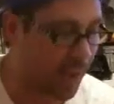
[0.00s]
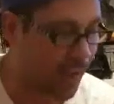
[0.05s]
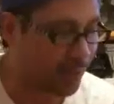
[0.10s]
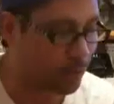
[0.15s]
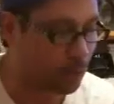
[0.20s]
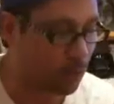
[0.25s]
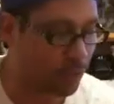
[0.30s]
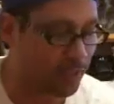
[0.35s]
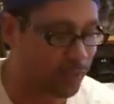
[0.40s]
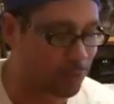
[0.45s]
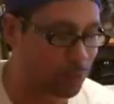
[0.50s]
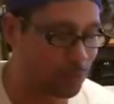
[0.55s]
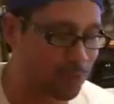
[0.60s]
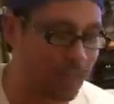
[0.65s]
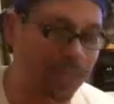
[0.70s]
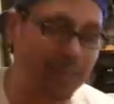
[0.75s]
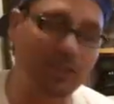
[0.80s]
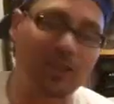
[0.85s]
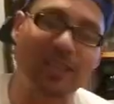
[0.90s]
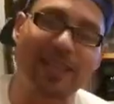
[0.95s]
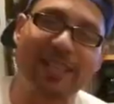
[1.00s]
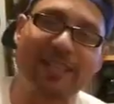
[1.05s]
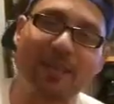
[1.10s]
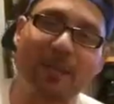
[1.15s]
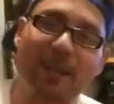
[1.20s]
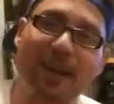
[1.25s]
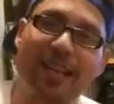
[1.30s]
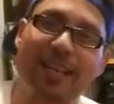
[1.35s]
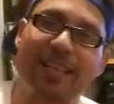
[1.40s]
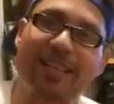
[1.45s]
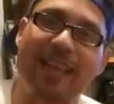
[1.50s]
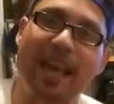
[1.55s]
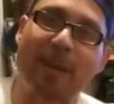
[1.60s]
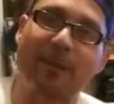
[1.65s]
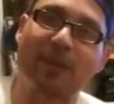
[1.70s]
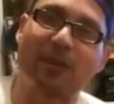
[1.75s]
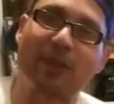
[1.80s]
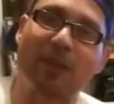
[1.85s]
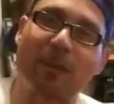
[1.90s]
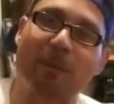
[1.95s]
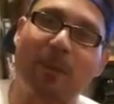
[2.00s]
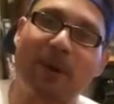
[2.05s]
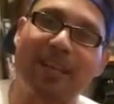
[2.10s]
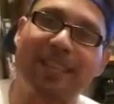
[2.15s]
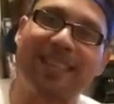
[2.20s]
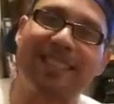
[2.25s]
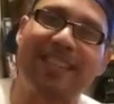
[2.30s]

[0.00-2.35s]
I thought this was actually some kind of damage to the button.